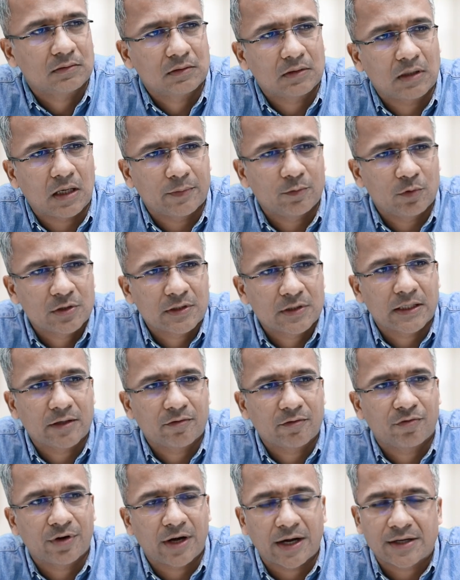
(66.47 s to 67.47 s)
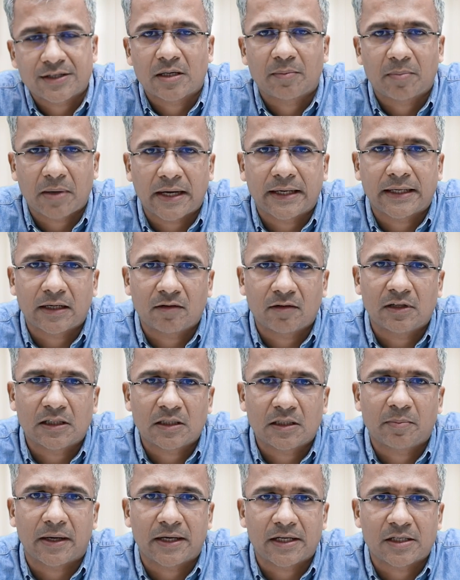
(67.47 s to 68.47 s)
I would say, financial planning and
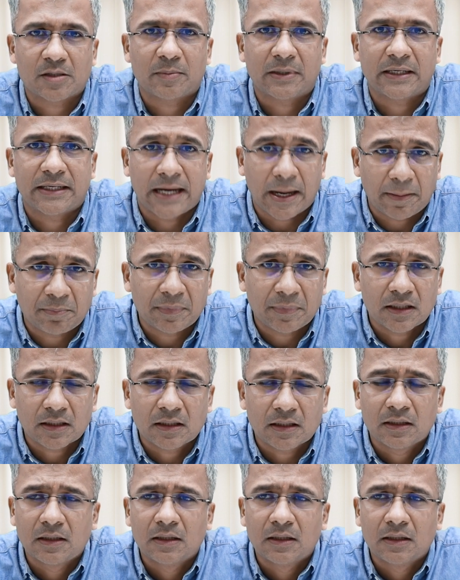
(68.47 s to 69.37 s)
wealth management gambit.